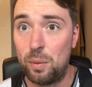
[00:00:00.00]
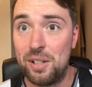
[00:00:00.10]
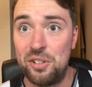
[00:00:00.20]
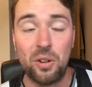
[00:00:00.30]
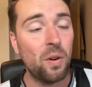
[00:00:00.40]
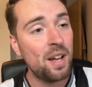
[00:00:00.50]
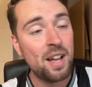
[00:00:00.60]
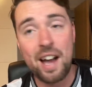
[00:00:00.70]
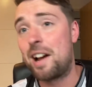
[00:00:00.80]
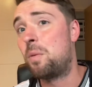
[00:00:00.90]
window,
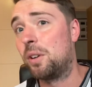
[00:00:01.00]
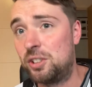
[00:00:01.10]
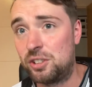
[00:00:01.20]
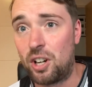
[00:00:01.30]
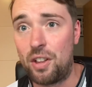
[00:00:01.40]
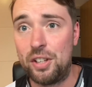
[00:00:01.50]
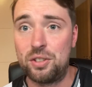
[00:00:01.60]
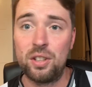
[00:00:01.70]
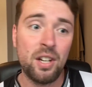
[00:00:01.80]
and I want to start this